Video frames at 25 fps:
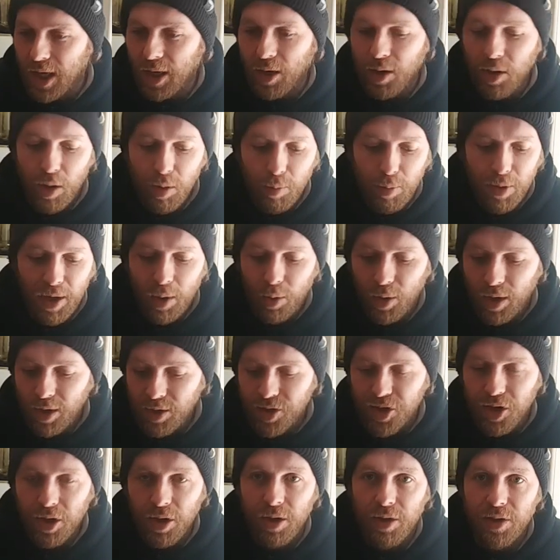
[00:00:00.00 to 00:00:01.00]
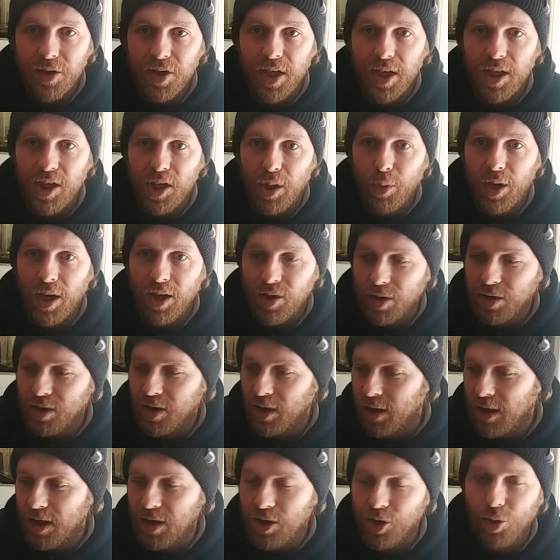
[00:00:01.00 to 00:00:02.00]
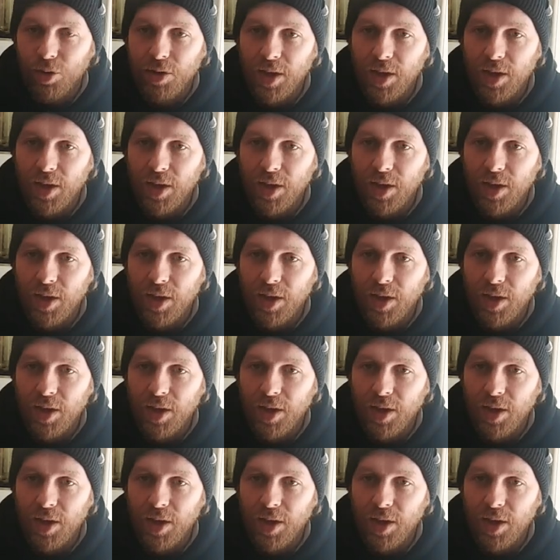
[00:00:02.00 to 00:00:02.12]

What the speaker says: you about in certain situations that these young